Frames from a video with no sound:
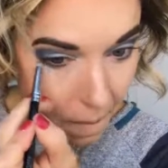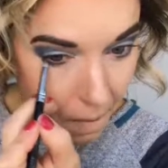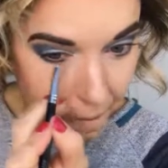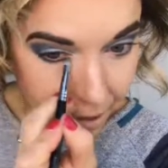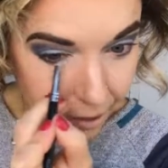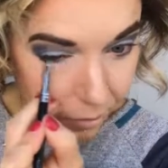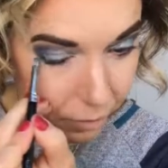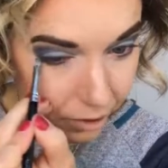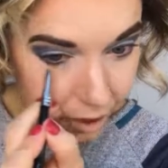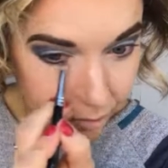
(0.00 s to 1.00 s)
I think it
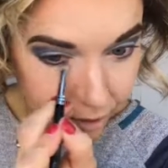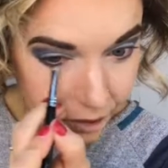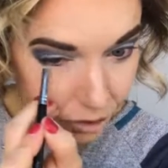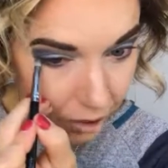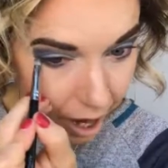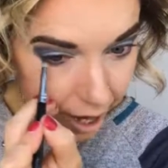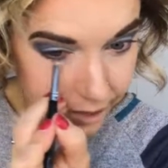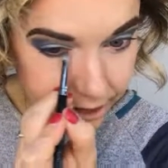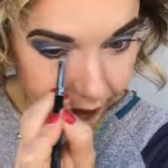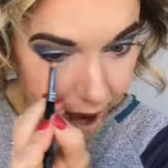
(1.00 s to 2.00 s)
really brings your
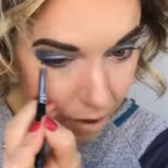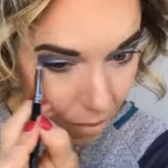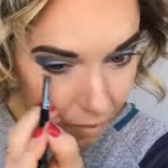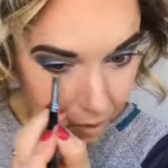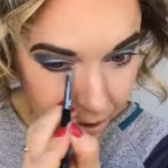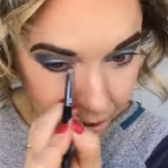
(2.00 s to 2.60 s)
eyes out.